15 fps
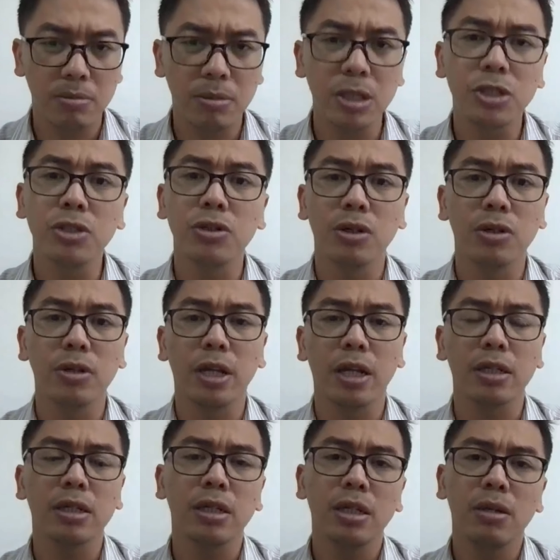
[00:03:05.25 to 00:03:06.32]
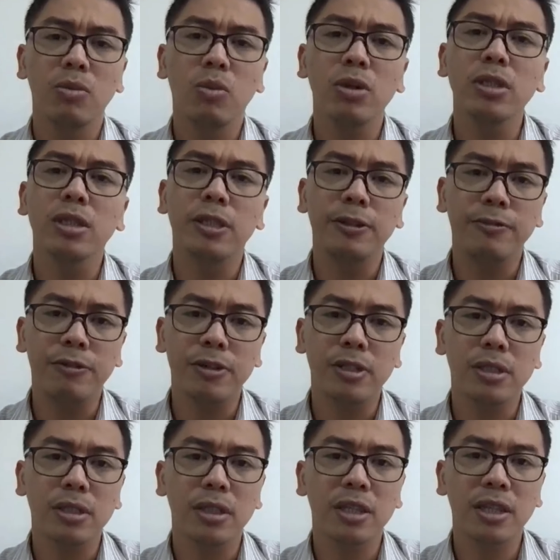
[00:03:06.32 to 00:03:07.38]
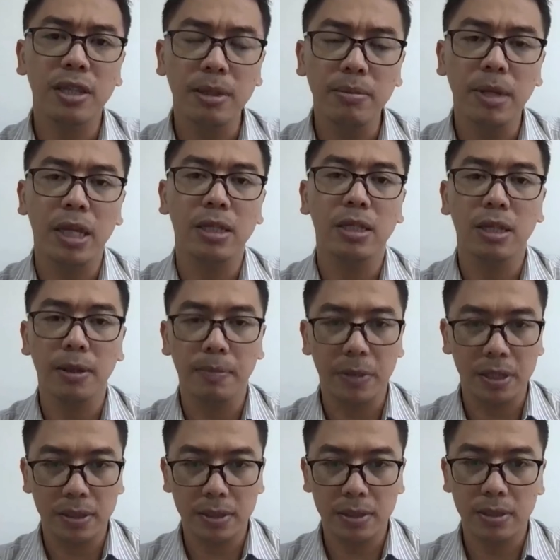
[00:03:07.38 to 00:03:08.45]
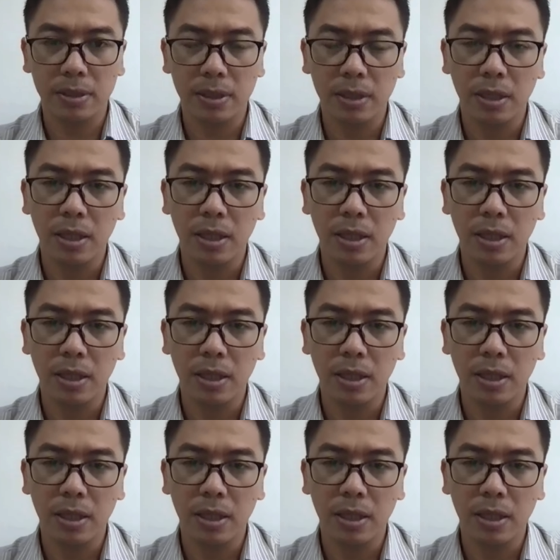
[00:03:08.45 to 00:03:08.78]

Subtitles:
But you know that what the different theme and topics.